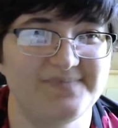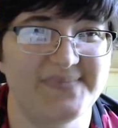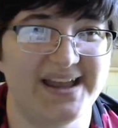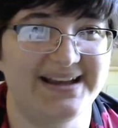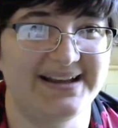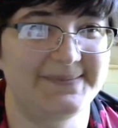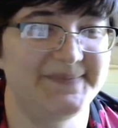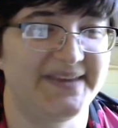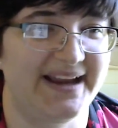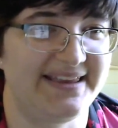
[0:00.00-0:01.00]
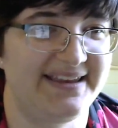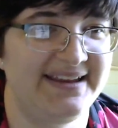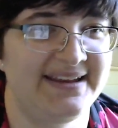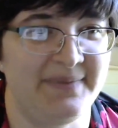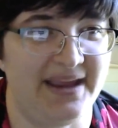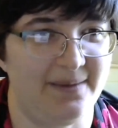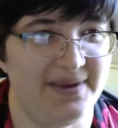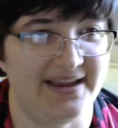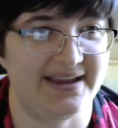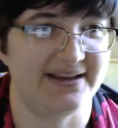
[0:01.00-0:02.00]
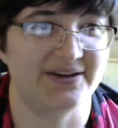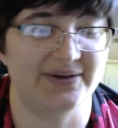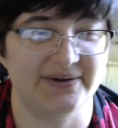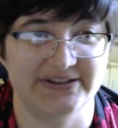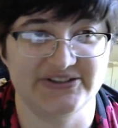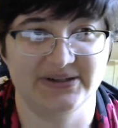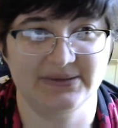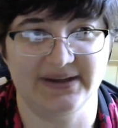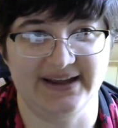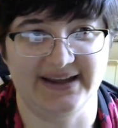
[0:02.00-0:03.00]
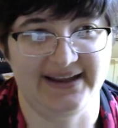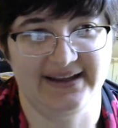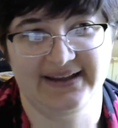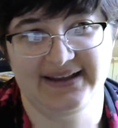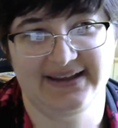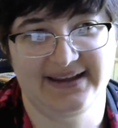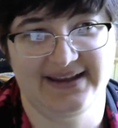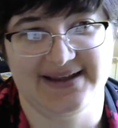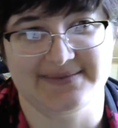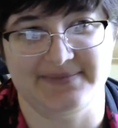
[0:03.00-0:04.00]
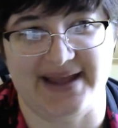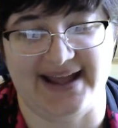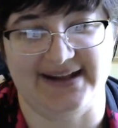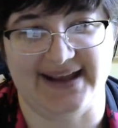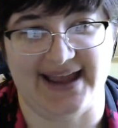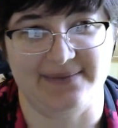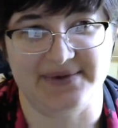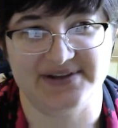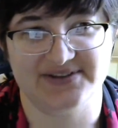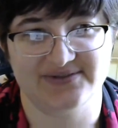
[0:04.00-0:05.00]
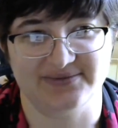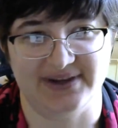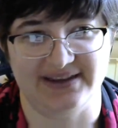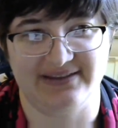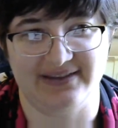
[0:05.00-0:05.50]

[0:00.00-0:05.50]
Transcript: I think it may be encouraging my bad habits with